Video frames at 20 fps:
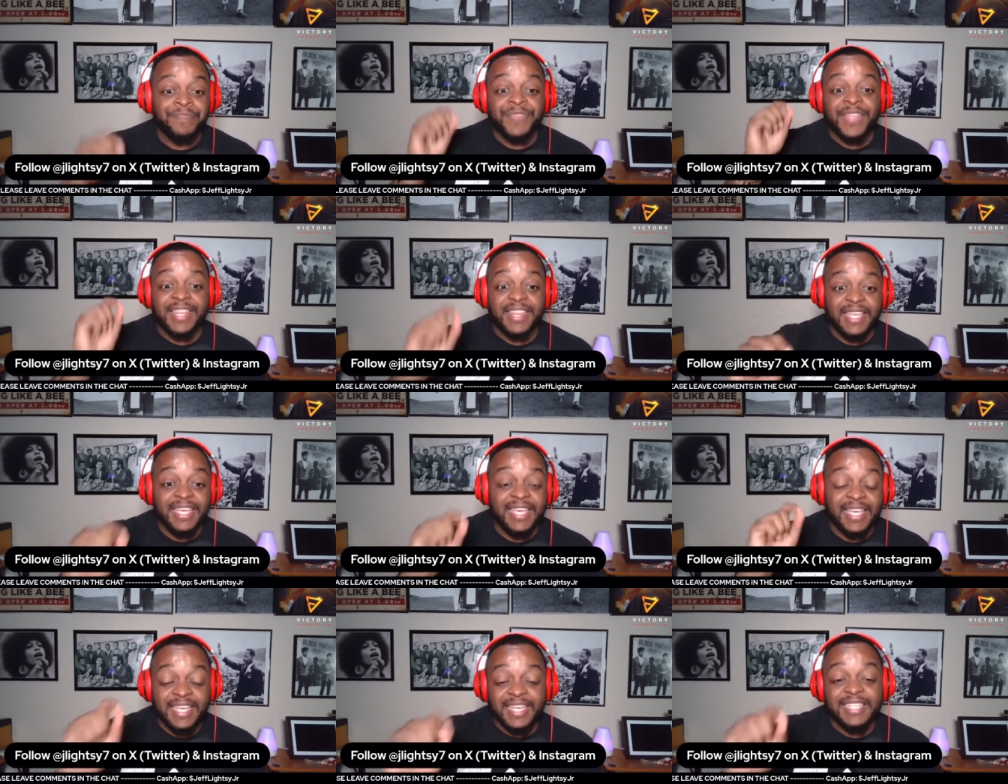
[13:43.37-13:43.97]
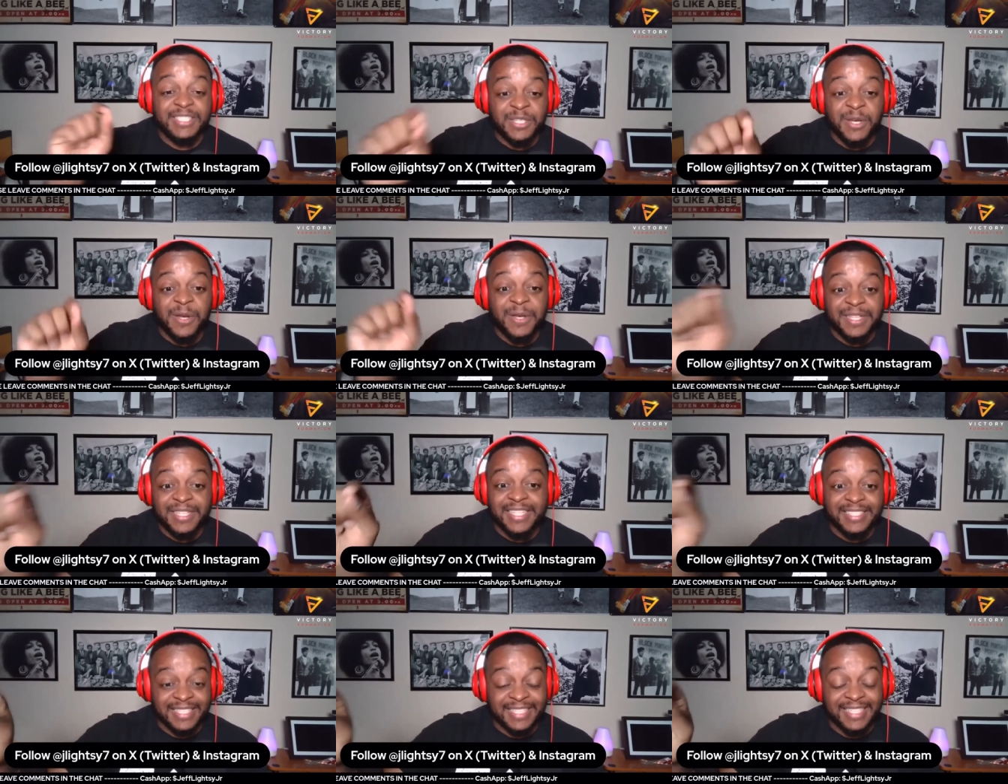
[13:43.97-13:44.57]
These are
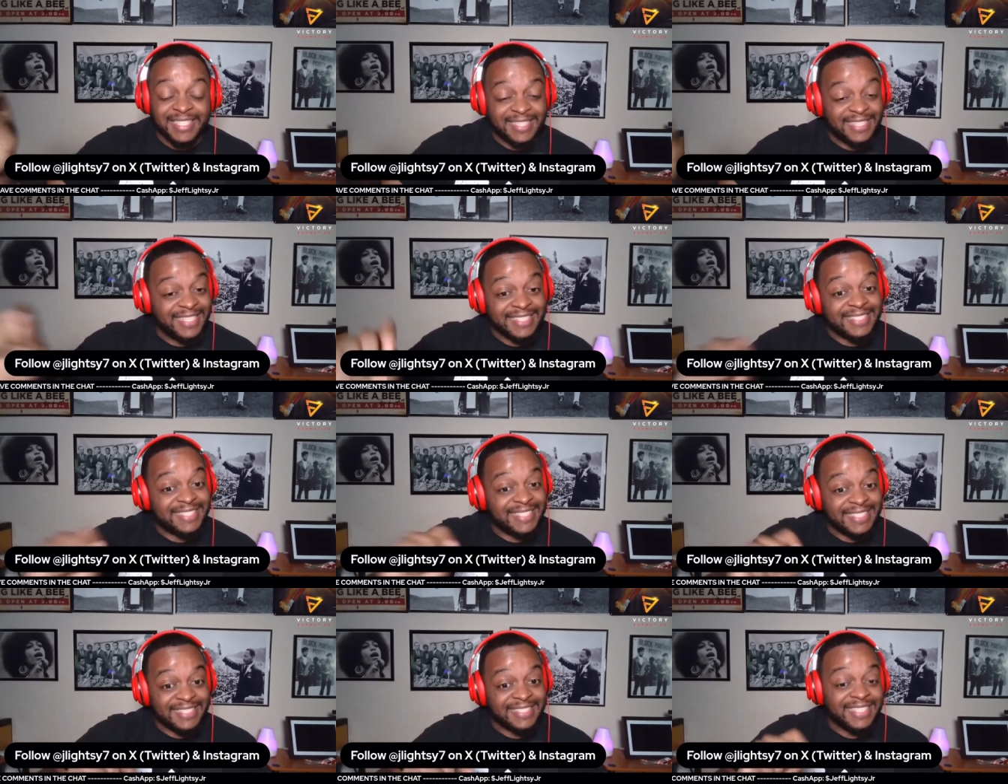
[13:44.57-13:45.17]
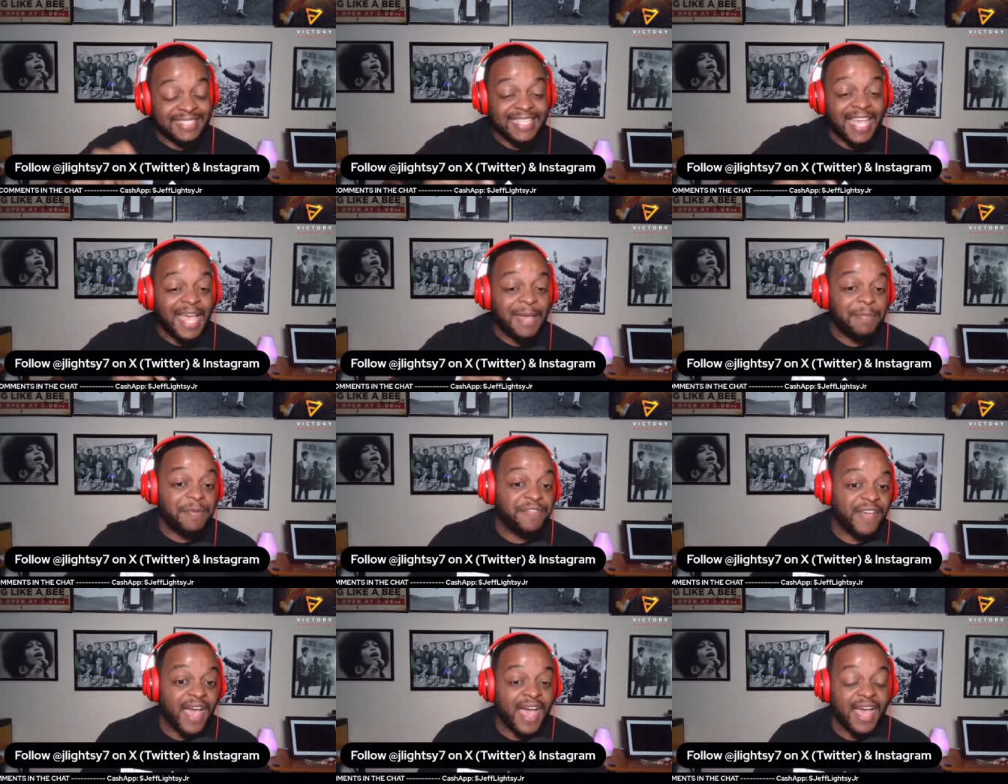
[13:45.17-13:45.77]
the eh, this is the type
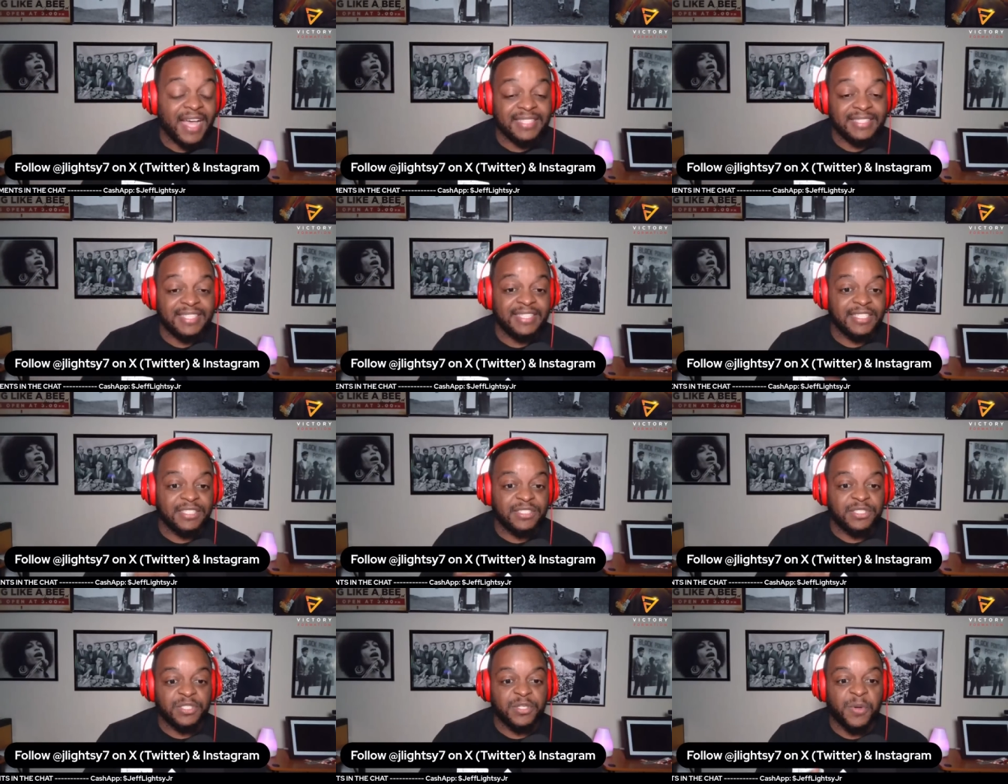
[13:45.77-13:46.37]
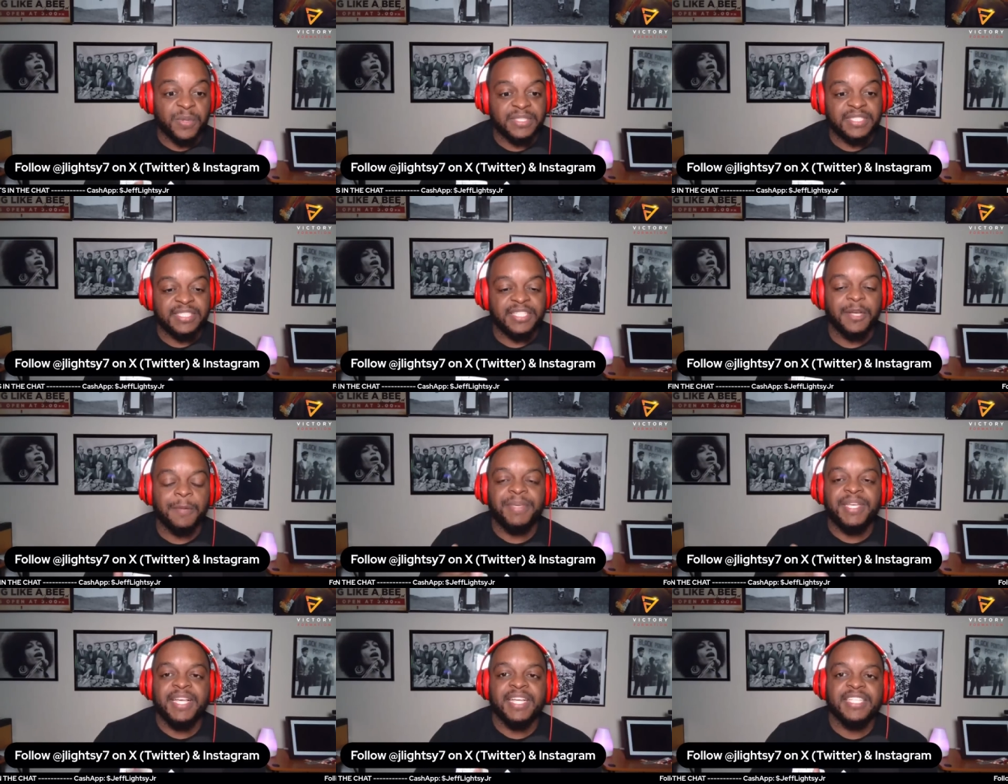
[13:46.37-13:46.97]
of content that you're going to
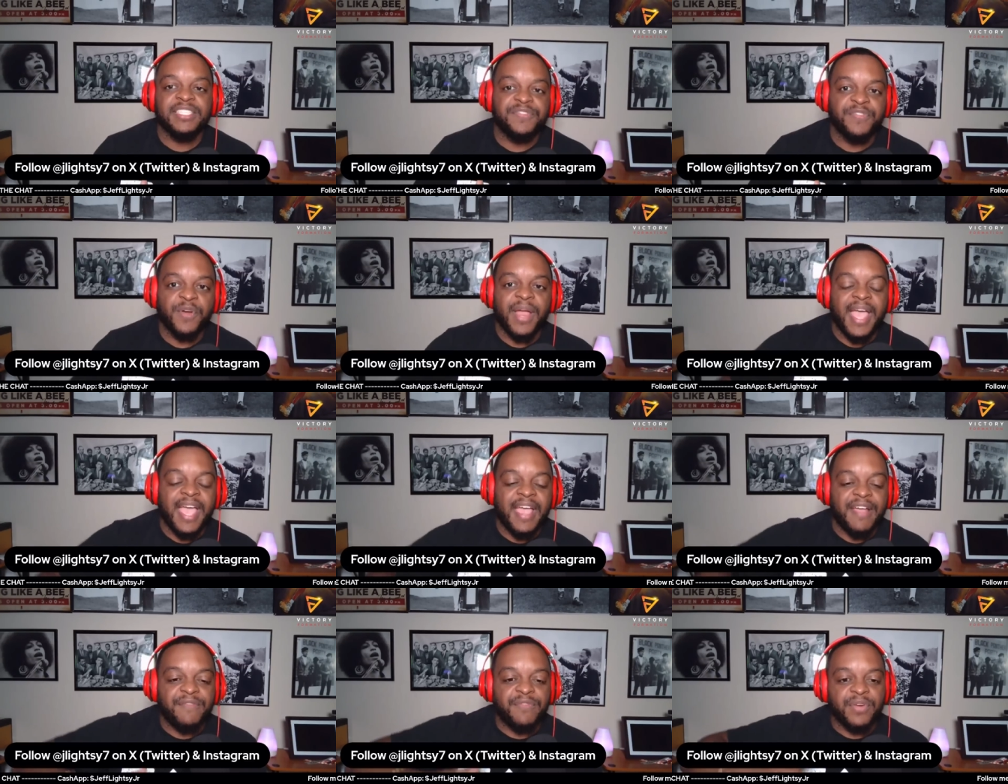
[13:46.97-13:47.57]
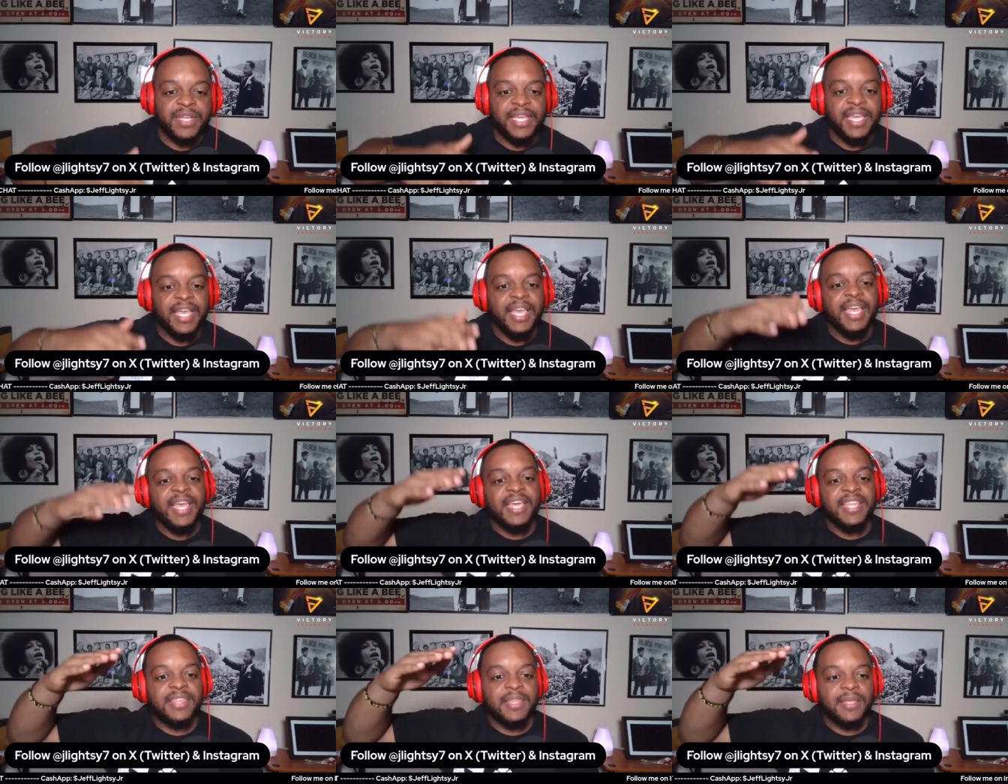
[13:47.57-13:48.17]
hear because for every,
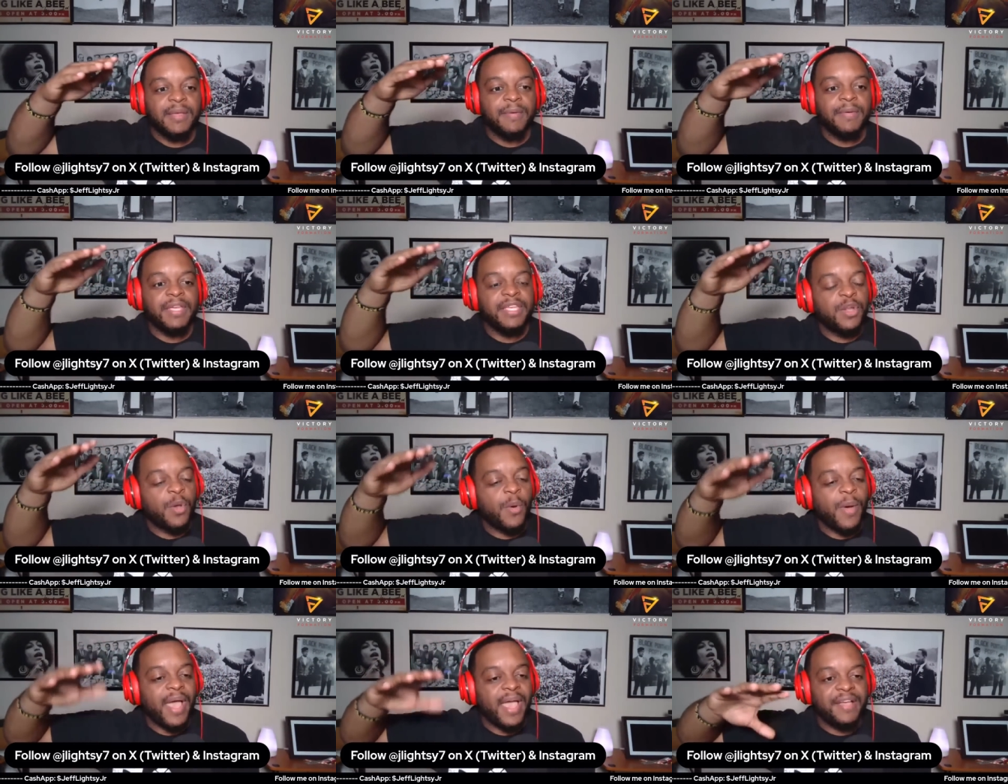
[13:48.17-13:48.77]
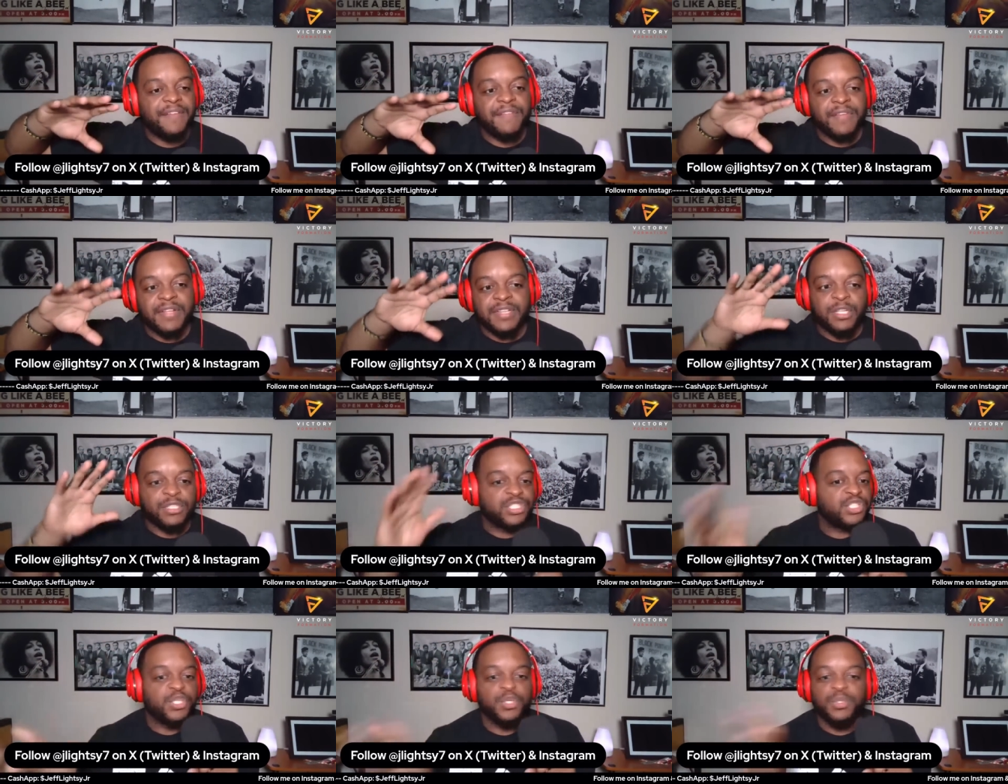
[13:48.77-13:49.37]
you know,
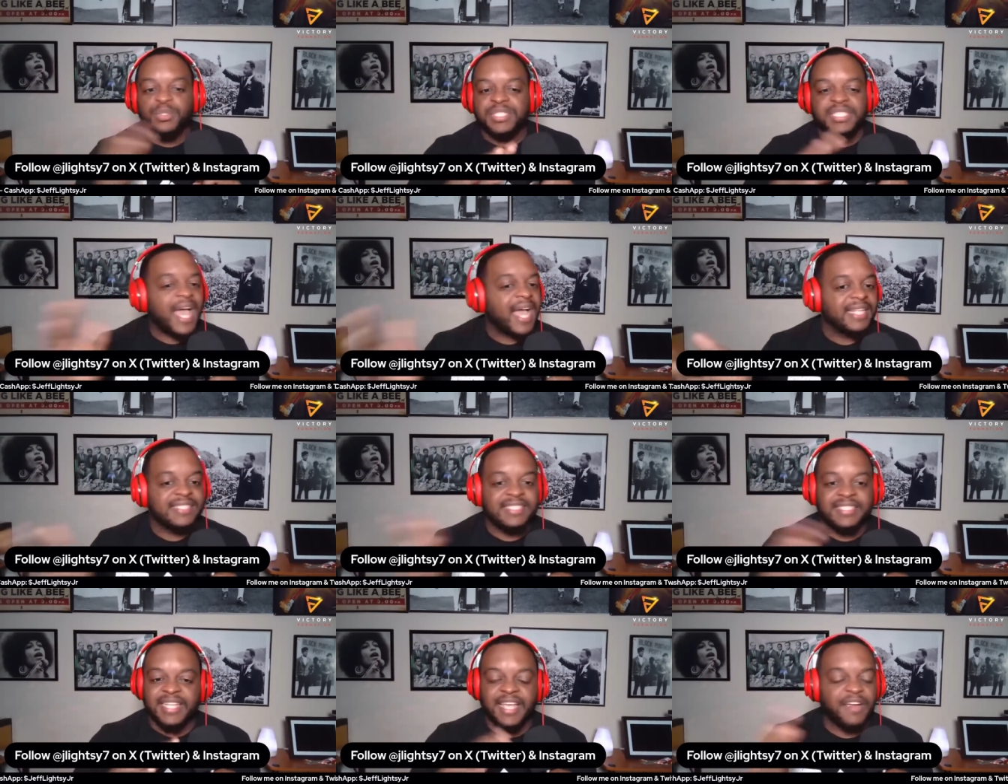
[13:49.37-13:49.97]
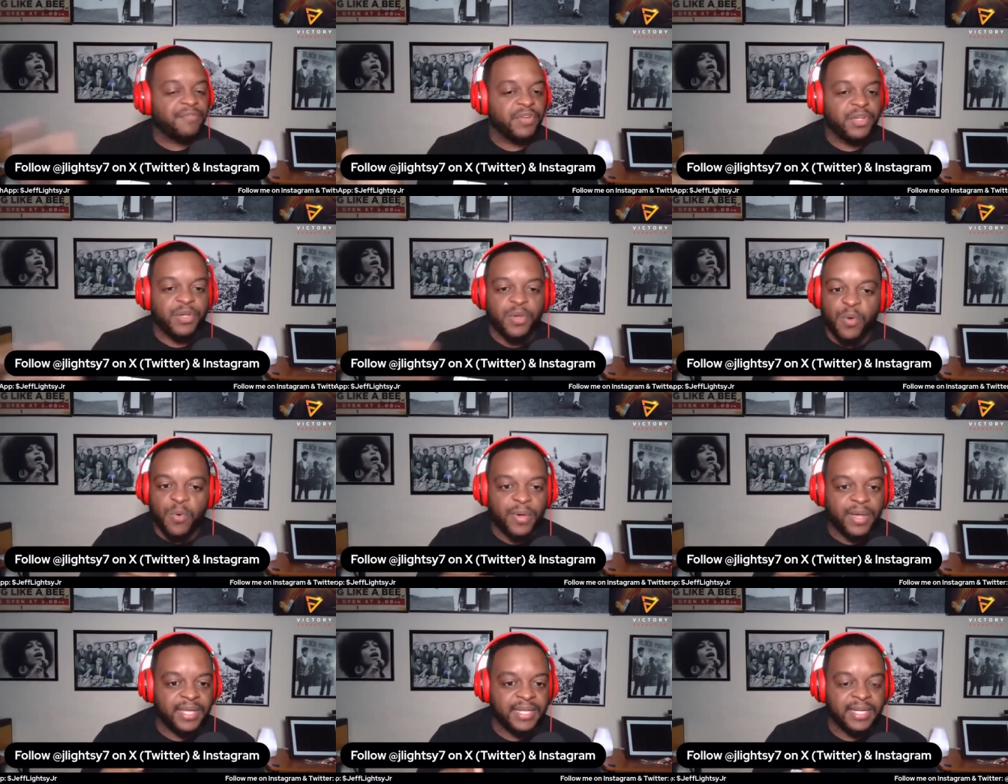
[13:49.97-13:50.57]
there's two sides to every
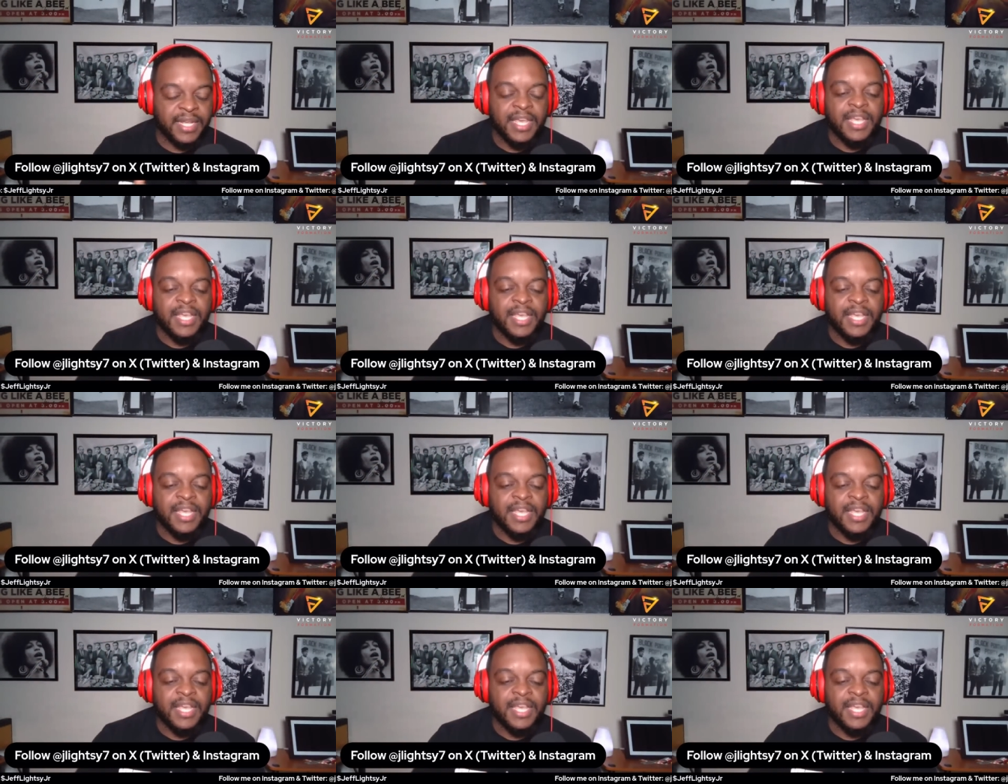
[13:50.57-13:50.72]
coin.